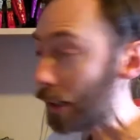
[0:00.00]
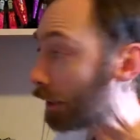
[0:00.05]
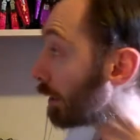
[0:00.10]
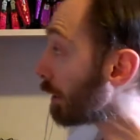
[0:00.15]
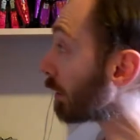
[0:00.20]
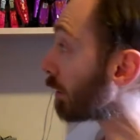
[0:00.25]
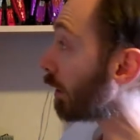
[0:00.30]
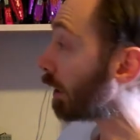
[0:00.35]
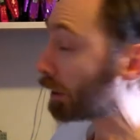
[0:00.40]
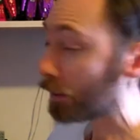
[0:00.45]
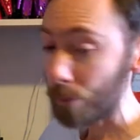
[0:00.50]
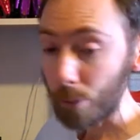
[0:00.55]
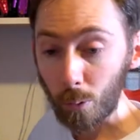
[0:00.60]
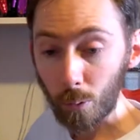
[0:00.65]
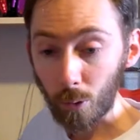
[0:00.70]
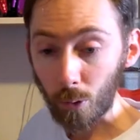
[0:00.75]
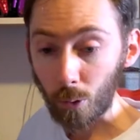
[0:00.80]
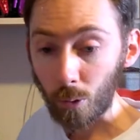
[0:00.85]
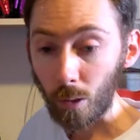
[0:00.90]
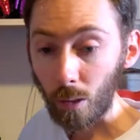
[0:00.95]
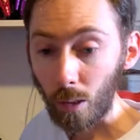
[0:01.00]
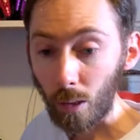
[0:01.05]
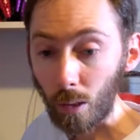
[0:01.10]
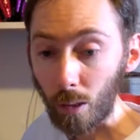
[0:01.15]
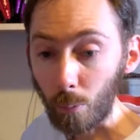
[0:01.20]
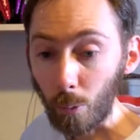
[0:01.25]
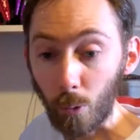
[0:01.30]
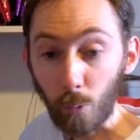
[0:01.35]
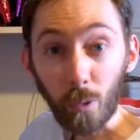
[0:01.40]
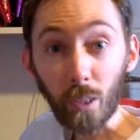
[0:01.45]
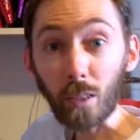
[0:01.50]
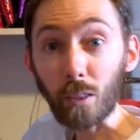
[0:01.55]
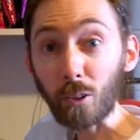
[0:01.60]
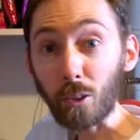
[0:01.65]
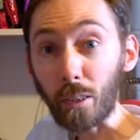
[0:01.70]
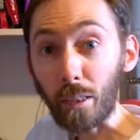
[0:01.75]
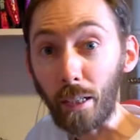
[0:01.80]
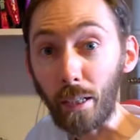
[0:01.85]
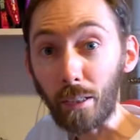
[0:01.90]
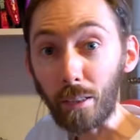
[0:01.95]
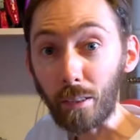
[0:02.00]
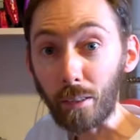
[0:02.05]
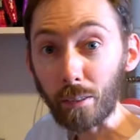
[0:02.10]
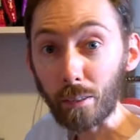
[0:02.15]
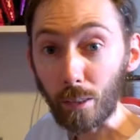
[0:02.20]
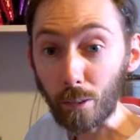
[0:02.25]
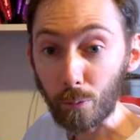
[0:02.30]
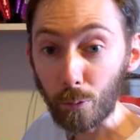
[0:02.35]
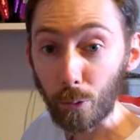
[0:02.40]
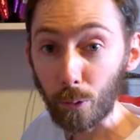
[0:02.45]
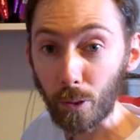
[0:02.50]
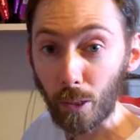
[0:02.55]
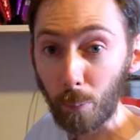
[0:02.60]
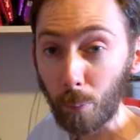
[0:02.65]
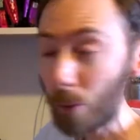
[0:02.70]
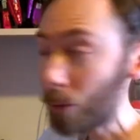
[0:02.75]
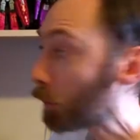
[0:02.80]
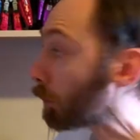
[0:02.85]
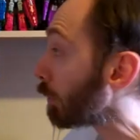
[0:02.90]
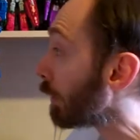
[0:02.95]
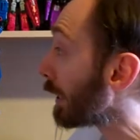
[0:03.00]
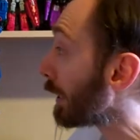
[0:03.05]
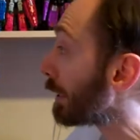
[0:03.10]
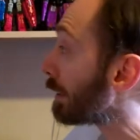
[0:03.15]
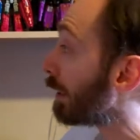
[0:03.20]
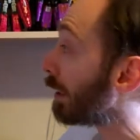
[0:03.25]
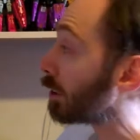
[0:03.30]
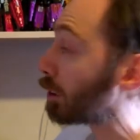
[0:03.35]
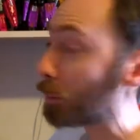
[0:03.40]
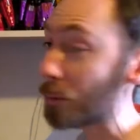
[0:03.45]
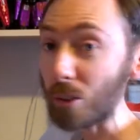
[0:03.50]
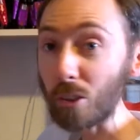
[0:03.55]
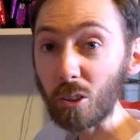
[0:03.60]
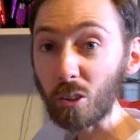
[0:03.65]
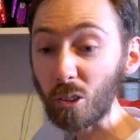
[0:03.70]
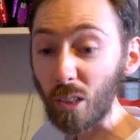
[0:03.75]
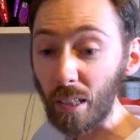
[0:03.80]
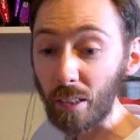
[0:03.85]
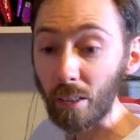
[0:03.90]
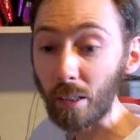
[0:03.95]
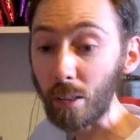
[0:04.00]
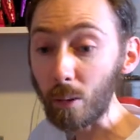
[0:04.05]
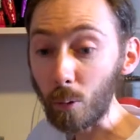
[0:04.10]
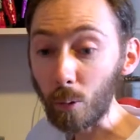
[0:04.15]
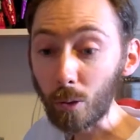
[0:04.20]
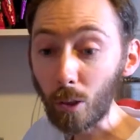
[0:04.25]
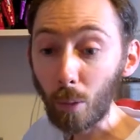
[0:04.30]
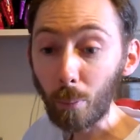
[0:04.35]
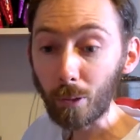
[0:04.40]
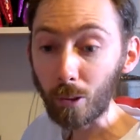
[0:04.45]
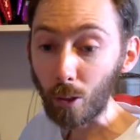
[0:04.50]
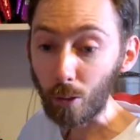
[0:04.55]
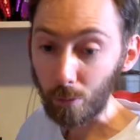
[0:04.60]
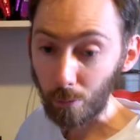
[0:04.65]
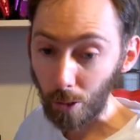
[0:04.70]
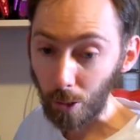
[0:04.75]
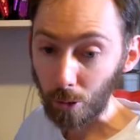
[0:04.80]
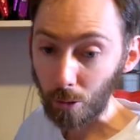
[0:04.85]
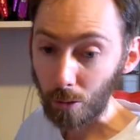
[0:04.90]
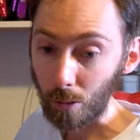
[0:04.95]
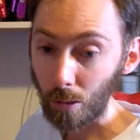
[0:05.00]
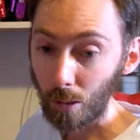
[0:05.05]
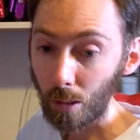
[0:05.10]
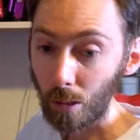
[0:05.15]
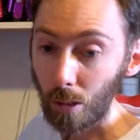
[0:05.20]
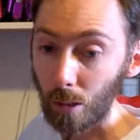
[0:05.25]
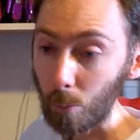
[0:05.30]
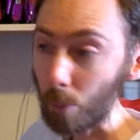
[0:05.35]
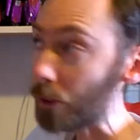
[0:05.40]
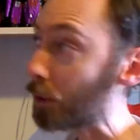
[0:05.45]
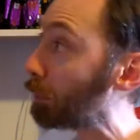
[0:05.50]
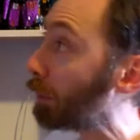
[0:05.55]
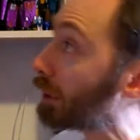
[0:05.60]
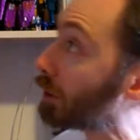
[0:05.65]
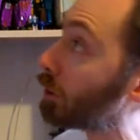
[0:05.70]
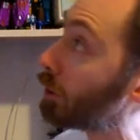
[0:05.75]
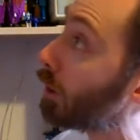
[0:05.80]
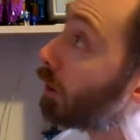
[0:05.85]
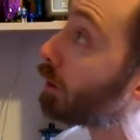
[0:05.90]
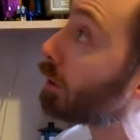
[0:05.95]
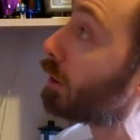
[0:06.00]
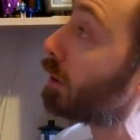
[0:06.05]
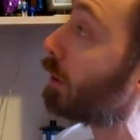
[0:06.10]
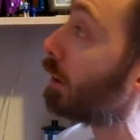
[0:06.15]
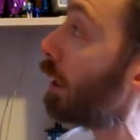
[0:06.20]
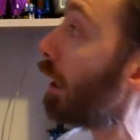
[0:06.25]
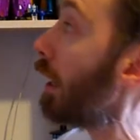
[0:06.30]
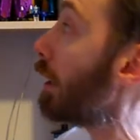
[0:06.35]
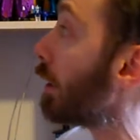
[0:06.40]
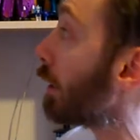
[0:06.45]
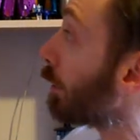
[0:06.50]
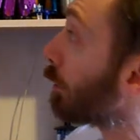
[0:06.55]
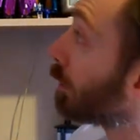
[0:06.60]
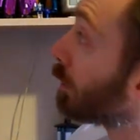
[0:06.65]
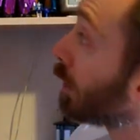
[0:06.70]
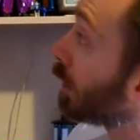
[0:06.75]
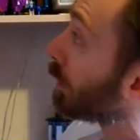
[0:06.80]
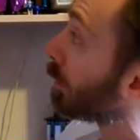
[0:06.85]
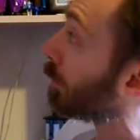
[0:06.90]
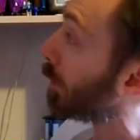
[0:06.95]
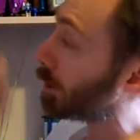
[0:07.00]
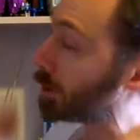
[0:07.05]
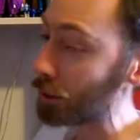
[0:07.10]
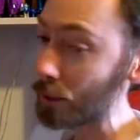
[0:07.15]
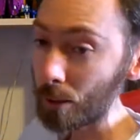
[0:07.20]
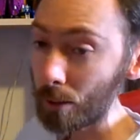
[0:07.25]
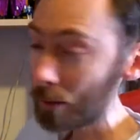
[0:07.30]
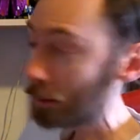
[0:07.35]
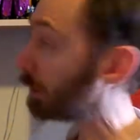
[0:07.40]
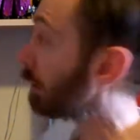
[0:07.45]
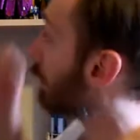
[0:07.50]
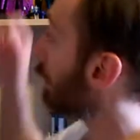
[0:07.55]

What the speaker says: and eagle-eyed viewers with realistic hair and a kung fu grip will recognise him as the San Diego Comic-Con version with the big sword and a different Titan Master.